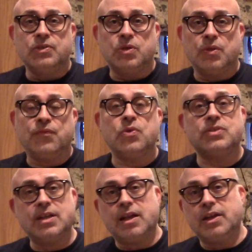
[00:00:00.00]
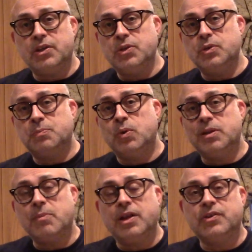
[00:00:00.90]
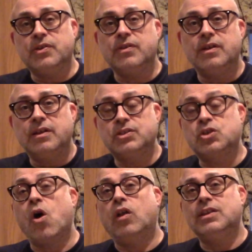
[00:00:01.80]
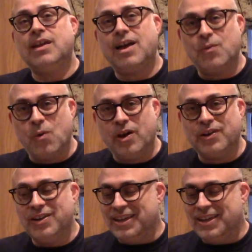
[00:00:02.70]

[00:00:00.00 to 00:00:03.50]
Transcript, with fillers: So the first thing I'm going to do is put them under scalding hot water